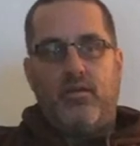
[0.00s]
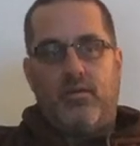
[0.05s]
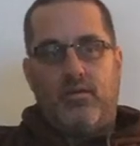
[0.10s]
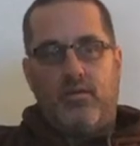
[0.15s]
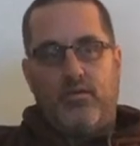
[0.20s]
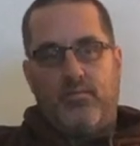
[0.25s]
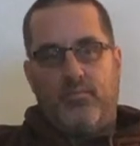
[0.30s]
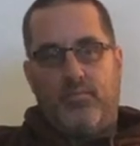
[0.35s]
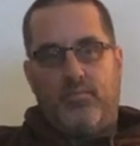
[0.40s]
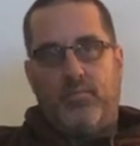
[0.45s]

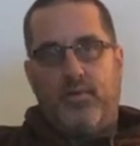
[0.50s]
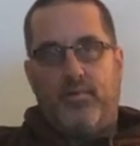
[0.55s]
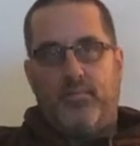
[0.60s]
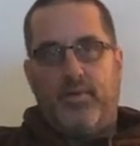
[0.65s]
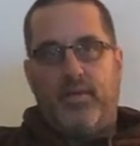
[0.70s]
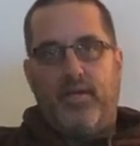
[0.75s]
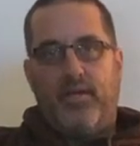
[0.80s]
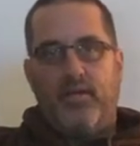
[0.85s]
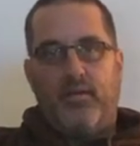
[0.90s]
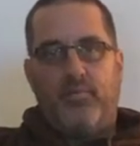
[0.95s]
uh, a
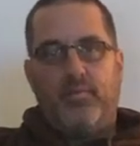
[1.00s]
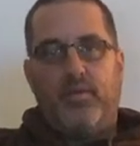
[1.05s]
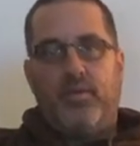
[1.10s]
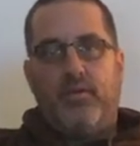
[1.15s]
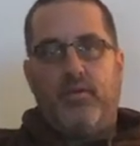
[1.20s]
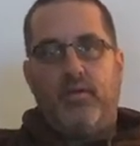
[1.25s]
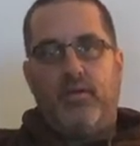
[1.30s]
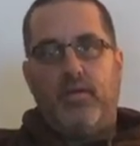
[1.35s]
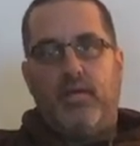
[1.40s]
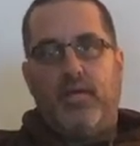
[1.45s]
bike up
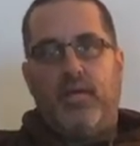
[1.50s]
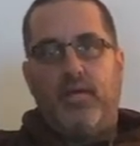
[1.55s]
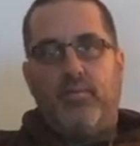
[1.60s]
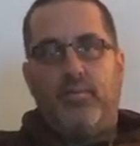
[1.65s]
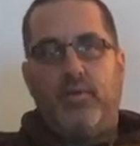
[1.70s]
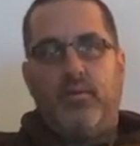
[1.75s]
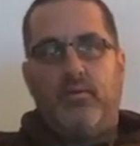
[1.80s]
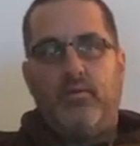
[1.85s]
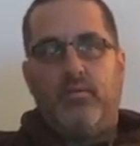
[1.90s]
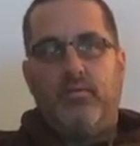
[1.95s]
here in
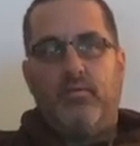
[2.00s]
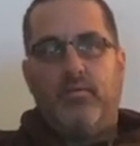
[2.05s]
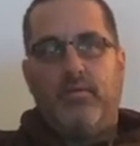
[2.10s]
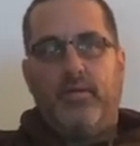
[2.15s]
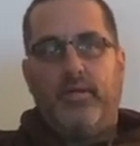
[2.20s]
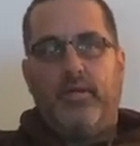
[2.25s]
Camp Hill,